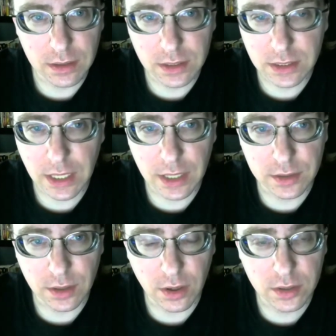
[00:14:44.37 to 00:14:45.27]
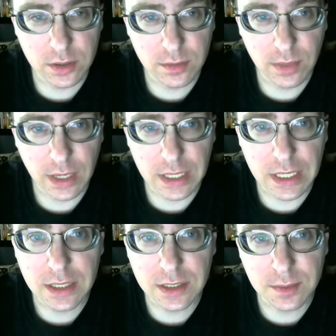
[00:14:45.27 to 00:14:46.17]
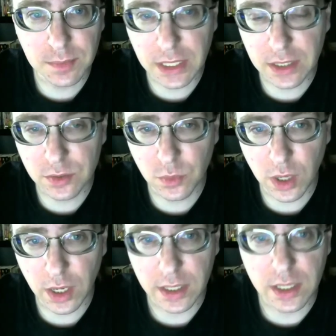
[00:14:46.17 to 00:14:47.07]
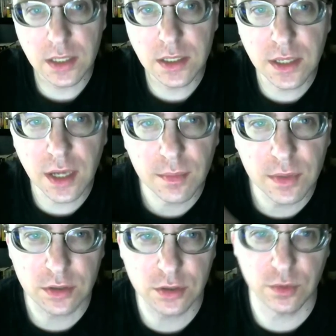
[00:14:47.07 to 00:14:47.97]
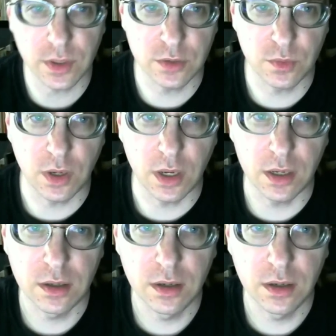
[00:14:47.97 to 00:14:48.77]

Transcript: This guy is awesome, and he explains why. He demonstrates why.